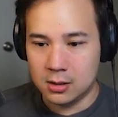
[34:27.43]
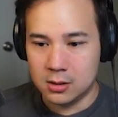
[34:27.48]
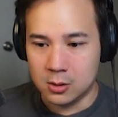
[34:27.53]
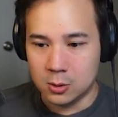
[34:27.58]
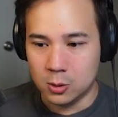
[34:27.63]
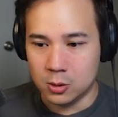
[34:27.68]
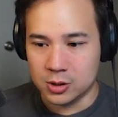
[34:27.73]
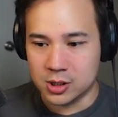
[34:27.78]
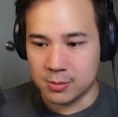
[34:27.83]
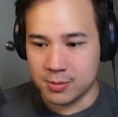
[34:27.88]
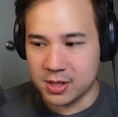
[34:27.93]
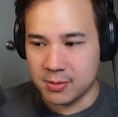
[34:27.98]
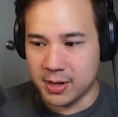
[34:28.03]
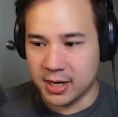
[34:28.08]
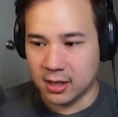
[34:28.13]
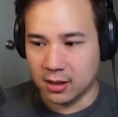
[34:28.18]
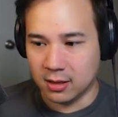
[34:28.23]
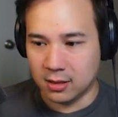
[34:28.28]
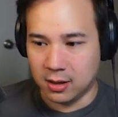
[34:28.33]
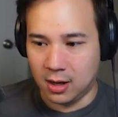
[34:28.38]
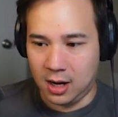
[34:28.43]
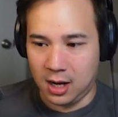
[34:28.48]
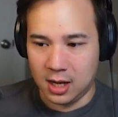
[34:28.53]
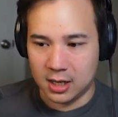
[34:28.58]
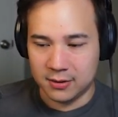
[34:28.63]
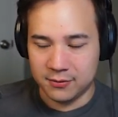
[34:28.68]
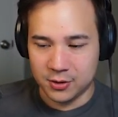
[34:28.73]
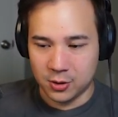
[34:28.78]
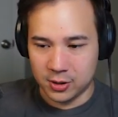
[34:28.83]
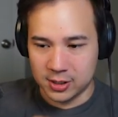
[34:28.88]
Ooh, something made a
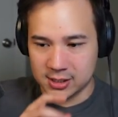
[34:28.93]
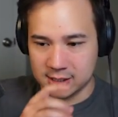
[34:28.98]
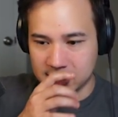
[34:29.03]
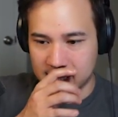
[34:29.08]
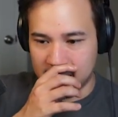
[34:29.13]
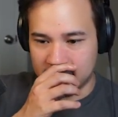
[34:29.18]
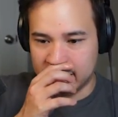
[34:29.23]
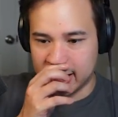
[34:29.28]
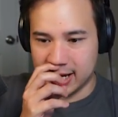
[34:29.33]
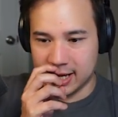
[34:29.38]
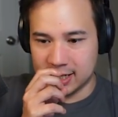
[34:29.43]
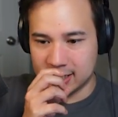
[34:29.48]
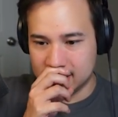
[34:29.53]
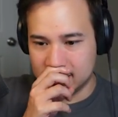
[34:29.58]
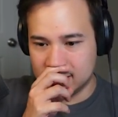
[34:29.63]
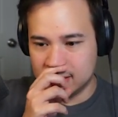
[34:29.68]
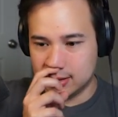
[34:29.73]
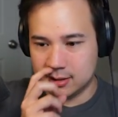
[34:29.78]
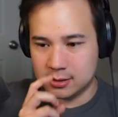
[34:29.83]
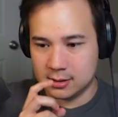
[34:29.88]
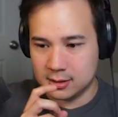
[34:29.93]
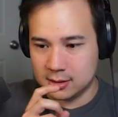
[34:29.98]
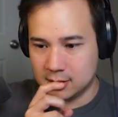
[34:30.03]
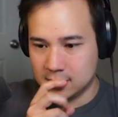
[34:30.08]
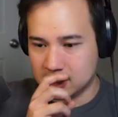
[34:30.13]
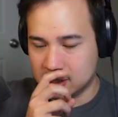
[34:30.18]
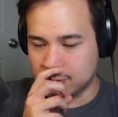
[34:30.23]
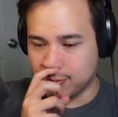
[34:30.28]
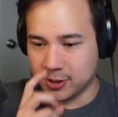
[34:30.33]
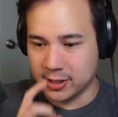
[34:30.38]
lot of noise and that got
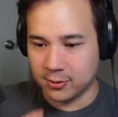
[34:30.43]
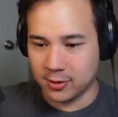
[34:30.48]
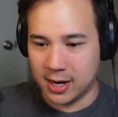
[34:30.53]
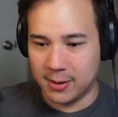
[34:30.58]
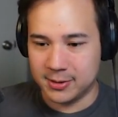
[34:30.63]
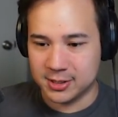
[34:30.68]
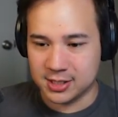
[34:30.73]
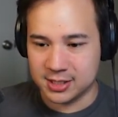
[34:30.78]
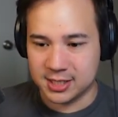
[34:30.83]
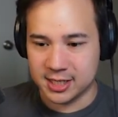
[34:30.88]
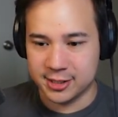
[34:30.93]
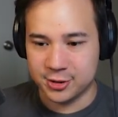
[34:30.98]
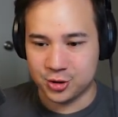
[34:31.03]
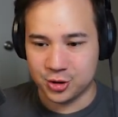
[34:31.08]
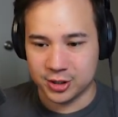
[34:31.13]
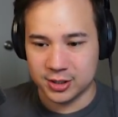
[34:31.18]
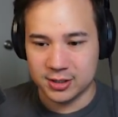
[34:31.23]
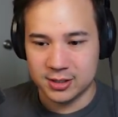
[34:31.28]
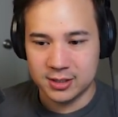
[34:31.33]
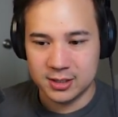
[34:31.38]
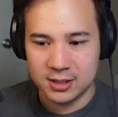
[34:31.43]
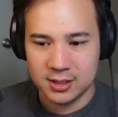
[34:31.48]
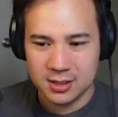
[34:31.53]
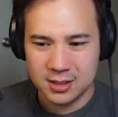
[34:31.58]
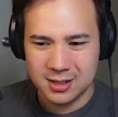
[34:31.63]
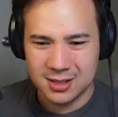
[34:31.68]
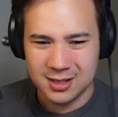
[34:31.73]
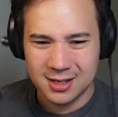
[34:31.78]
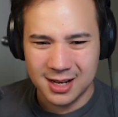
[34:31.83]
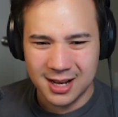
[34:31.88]
Spring Rabbit's
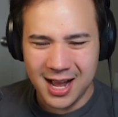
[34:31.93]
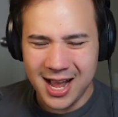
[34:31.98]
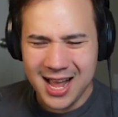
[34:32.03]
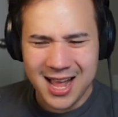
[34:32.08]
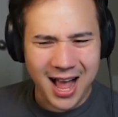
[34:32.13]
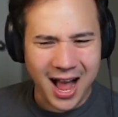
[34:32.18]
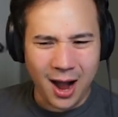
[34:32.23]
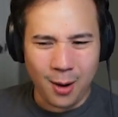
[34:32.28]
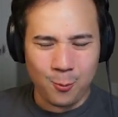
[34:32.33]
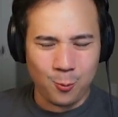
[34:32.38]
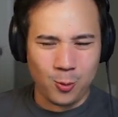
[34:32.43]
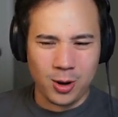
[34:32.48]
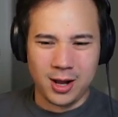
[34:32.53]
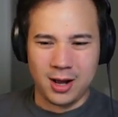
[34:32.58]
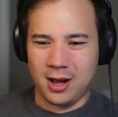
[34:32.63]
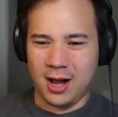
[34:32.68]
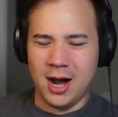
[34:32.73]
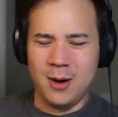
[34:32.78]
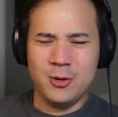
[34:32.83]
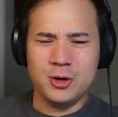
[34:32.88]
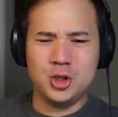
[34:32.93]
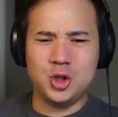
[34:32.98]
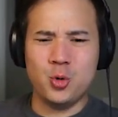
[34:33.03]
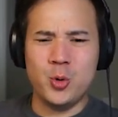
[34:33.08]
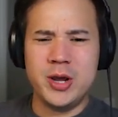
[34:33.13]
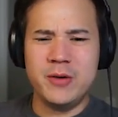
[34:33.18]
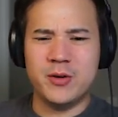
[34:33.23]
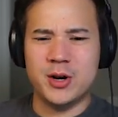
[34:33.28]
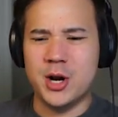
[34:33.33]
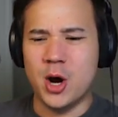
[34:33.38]
attention. Hey, how would you
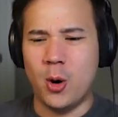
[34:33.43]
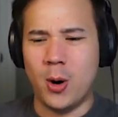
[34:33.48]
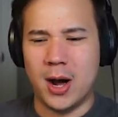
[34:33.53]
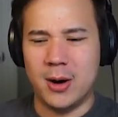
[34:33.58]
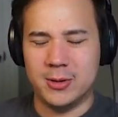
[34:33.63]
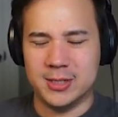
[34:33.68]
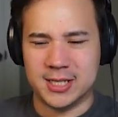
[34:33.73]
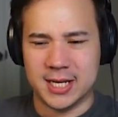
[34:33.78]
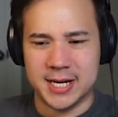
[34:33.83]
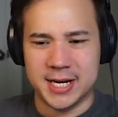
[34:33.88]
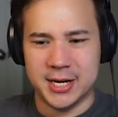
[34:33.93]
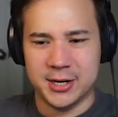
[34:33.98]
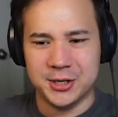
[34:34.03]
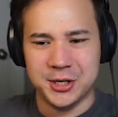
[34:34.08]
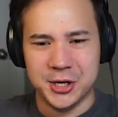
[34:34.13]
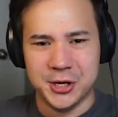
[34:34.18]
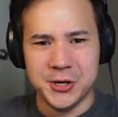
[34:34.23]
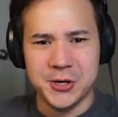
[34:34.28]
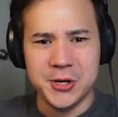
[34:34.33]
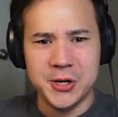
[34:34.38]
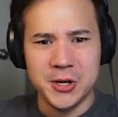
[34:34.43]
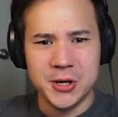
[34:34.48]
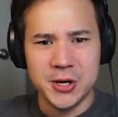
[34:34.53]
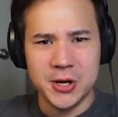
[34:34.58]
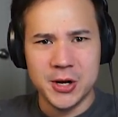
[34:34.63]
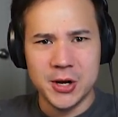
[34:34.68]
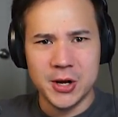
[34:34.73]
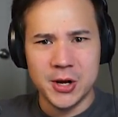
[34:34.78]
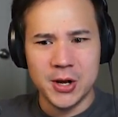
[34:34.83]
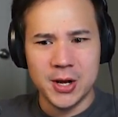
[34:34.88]
even know I was in here, dude?
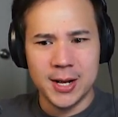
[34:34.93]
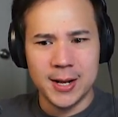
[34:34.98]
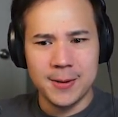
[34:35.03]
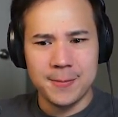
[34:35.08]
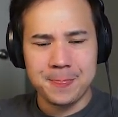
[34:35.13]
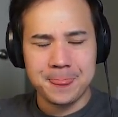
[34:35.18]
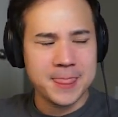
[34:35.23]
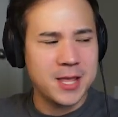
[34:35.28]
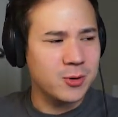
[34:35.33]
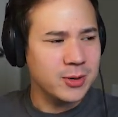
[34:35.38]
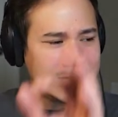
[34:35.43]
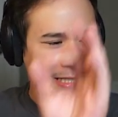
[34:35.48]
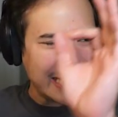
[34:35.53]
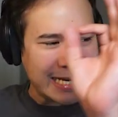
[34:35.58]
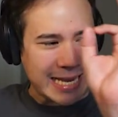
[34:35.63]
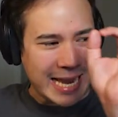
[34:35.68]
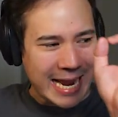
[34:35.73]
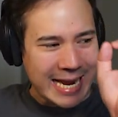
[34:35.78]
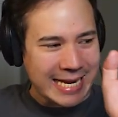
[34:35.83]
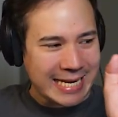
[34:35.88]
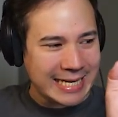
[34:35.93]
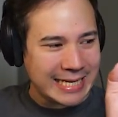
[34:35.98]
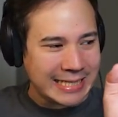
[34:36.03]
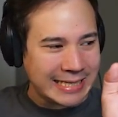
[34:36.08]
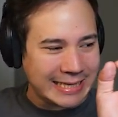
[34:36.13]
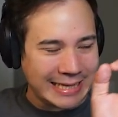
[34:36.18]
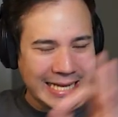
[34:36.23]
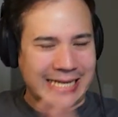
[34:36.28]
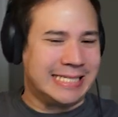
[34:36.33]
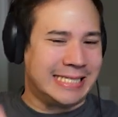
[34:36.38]
There was like a
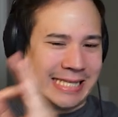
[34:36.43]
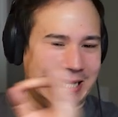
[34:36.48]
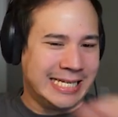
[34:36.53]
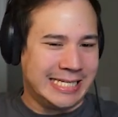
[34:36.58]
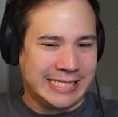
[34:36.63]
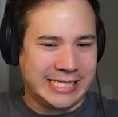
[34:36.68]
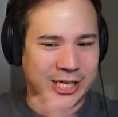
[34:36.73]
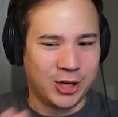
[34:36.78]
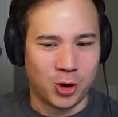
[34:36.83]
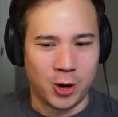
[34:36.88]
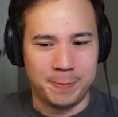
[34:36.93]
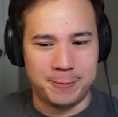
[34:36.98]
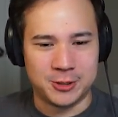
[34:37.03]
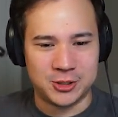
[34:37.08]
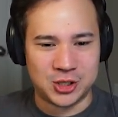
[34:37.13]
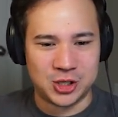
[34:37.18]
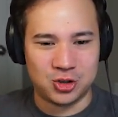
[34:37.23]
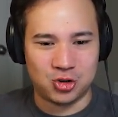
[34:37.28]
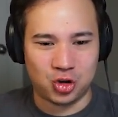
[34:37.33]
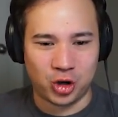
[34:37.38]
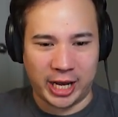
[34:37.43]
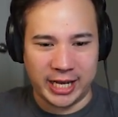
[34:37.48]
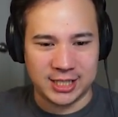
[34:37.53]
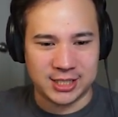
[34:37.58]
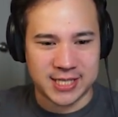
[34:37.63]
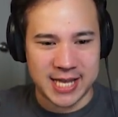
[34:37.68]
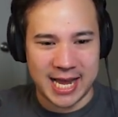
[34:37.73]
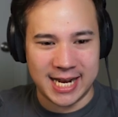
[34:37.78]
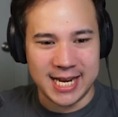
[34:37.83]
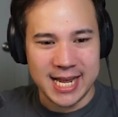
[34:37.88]
less than 0%
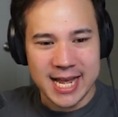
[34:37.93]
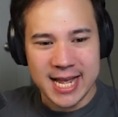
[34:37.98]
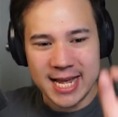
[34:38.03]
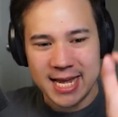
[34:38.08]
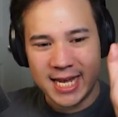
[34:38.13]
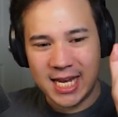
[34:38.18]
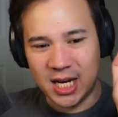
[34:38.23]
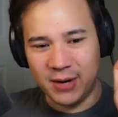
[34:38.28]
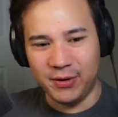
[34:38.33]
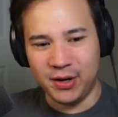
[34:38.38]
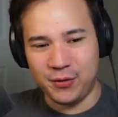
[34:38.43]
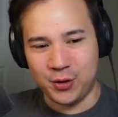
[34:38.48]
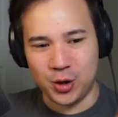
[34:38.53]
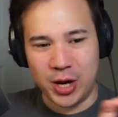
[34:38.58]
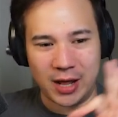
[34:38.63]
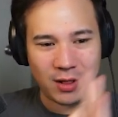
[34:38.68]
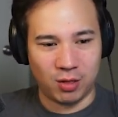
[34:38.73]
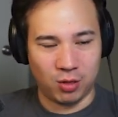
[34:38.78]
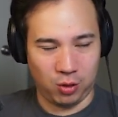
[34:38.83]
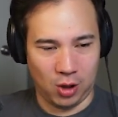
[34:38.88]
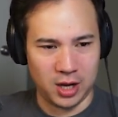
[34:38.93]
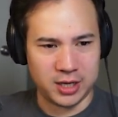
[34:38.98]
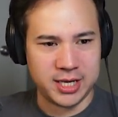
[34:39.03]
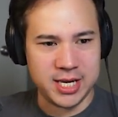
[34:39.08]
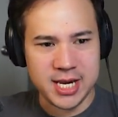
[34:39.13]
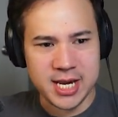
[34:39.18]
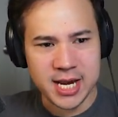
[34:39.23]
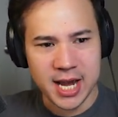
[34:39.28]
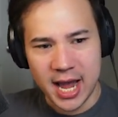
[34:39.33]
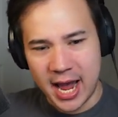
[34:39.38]
chance that even if you got
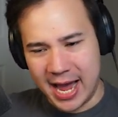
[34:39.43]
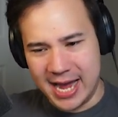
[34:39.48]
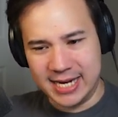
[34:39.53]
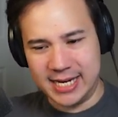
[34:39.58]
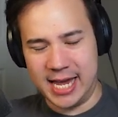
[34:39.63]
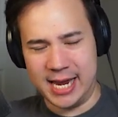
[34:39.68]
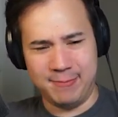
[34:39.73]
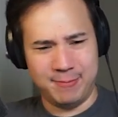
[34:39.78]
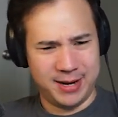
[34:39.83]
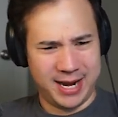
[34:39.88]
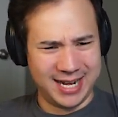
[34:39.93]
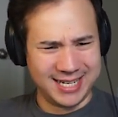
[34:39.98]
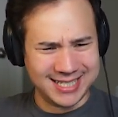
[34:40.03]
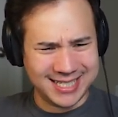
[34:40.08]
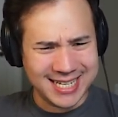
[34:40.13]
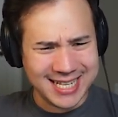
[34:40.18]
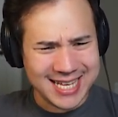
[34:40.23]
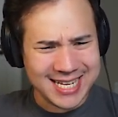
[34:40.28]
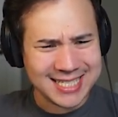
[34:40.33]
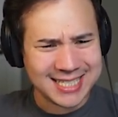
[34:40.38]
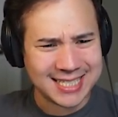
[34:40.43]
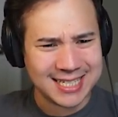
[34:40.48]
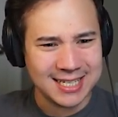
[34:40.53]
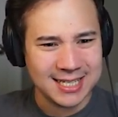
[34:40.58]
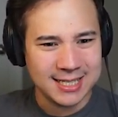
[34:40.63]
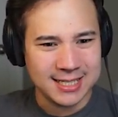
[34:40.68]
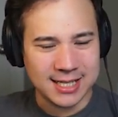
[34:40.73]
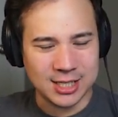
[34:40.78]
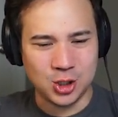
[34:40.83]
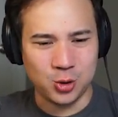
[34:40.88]
lucky and came next to this,
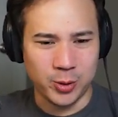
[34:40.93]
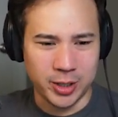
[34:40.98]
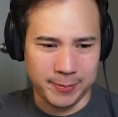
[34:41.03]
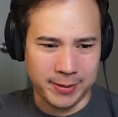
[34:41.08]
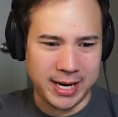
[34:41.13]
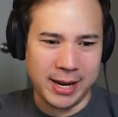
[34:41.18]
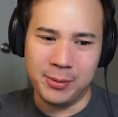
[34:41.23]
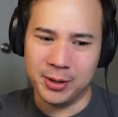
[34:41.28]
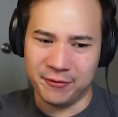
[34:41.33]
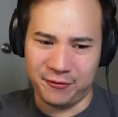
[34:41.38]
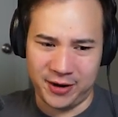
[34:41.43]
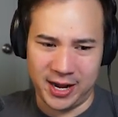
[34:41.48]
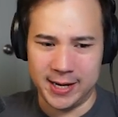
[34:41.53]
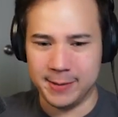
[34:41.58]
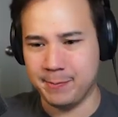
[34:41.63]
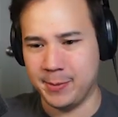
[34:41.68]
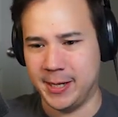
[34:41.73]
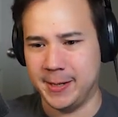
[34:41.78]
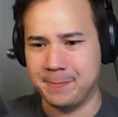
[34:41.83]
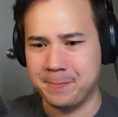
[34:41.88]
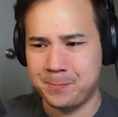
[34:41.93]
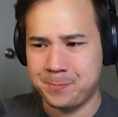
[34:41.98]
that you would have been able to find me.